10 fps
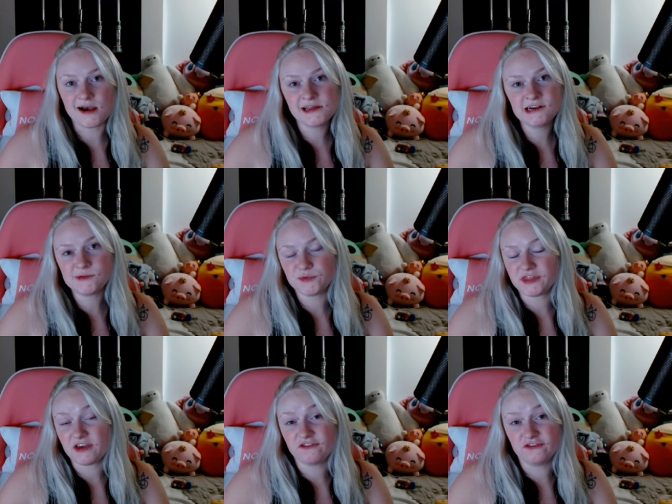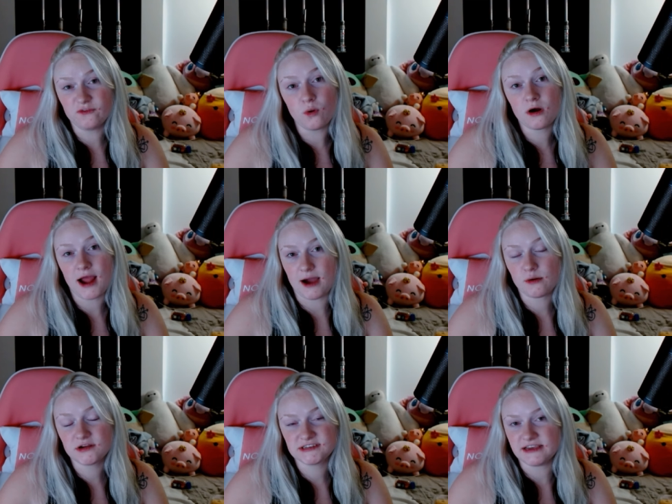I ended up with like 4
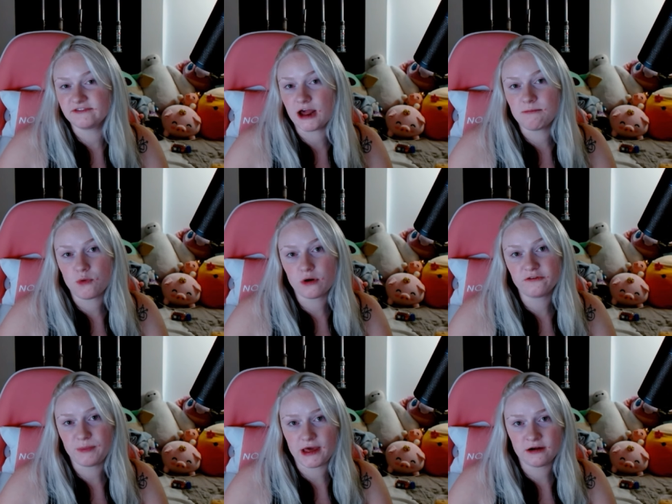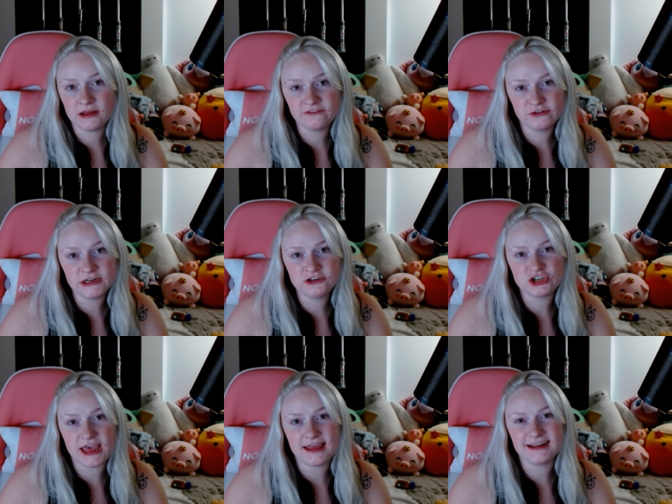hours, if not more, of patterning footage,
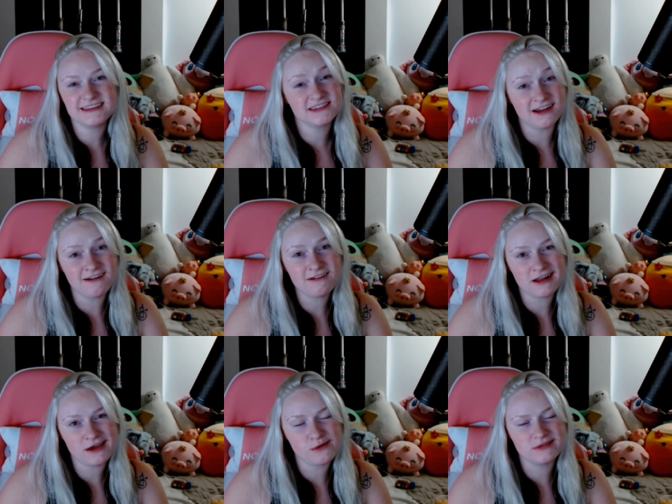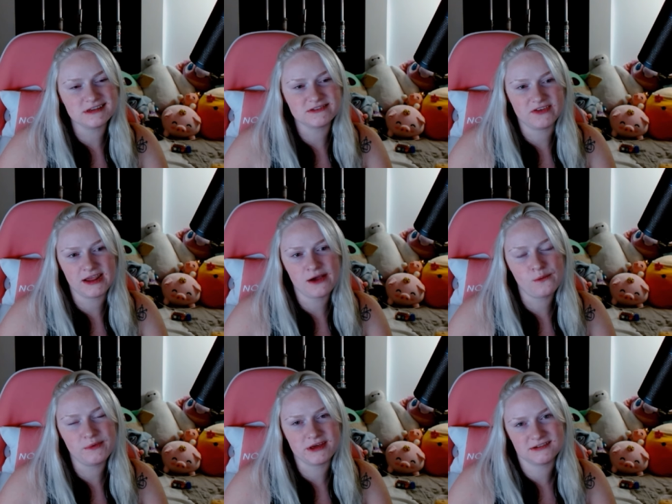and it's not all gonna go in this video
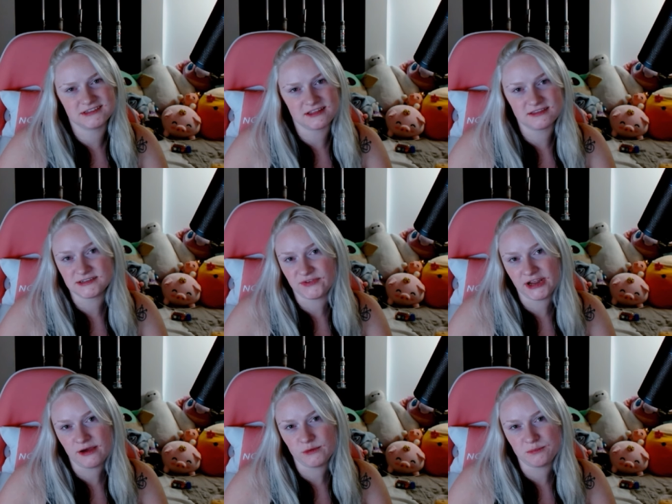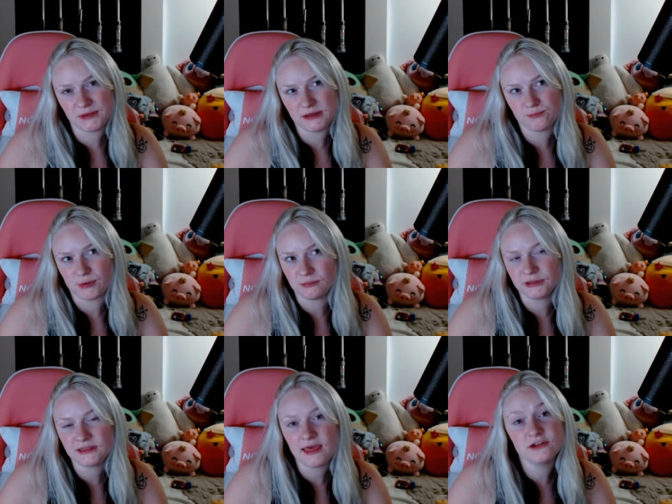because then this video would be
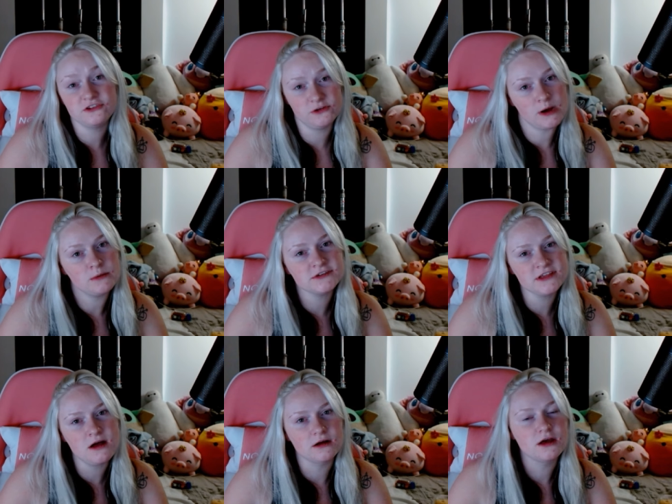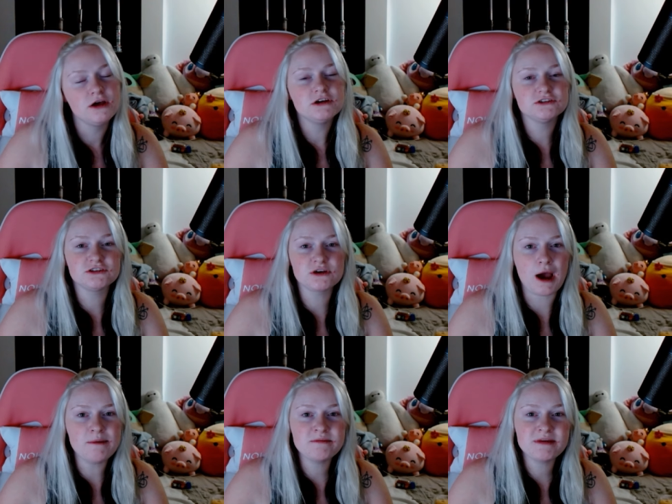probably like 2 hours long. So I'm
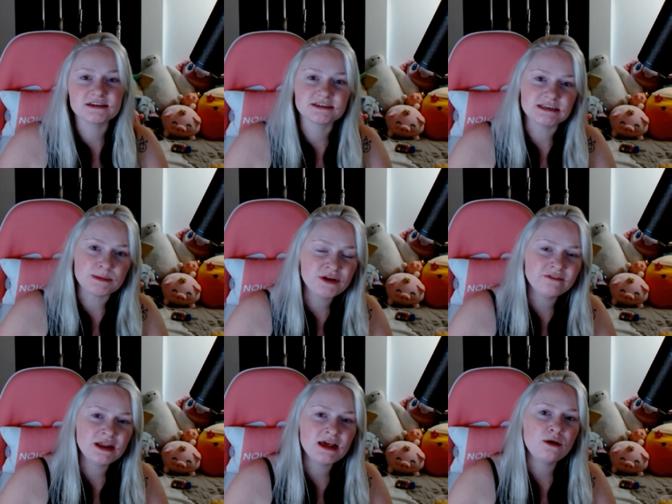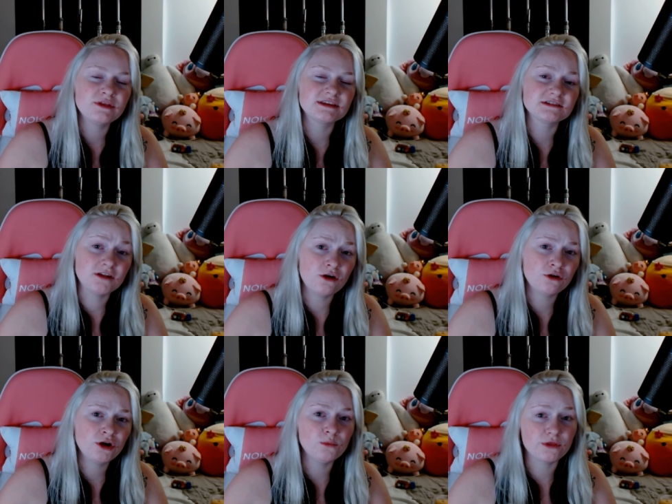gonna make a separate video that's
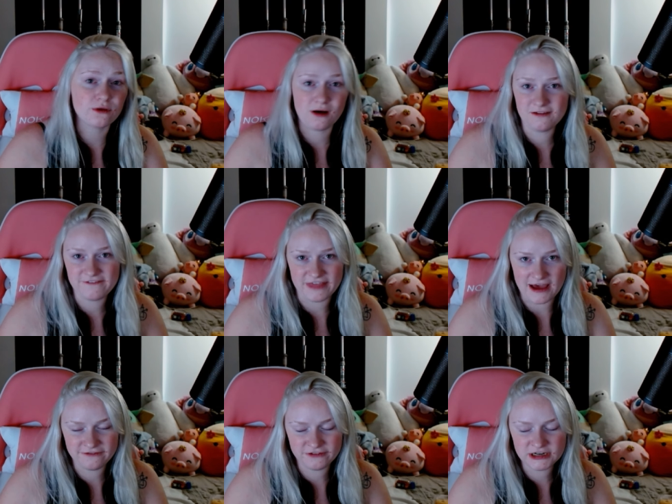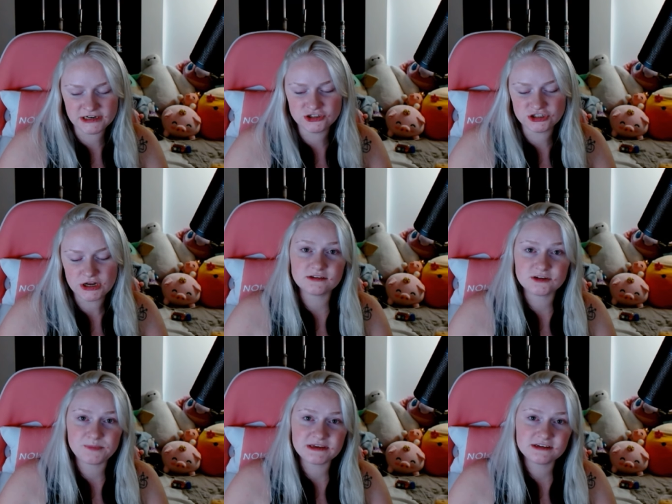longer with all of that footage.
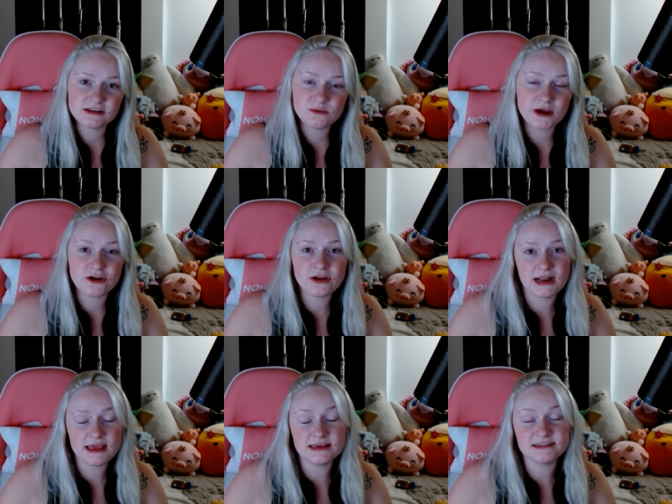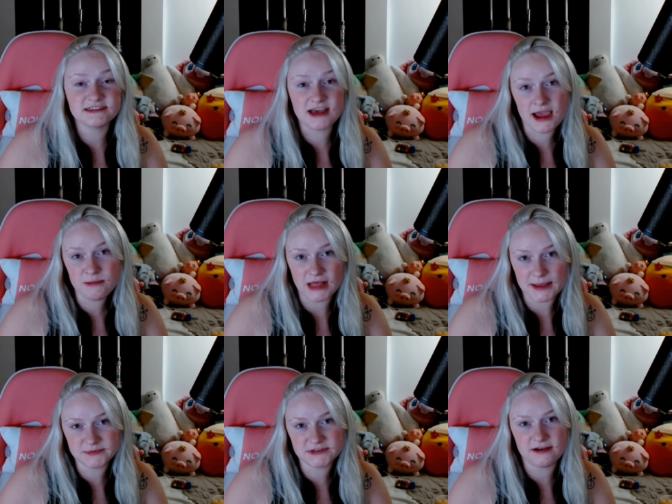So basically what you're getting is a time
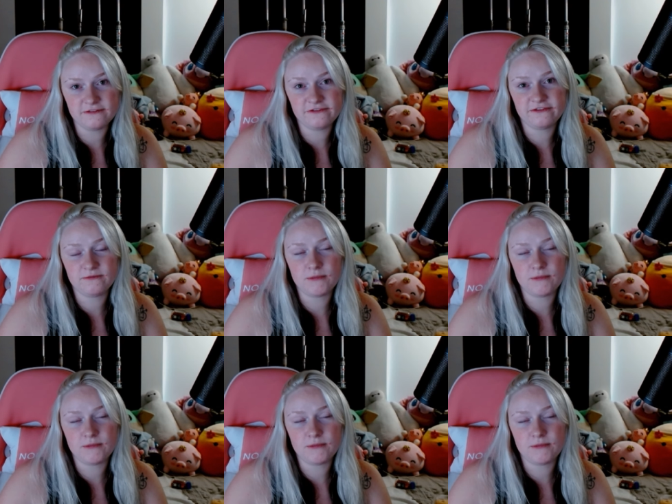lapse of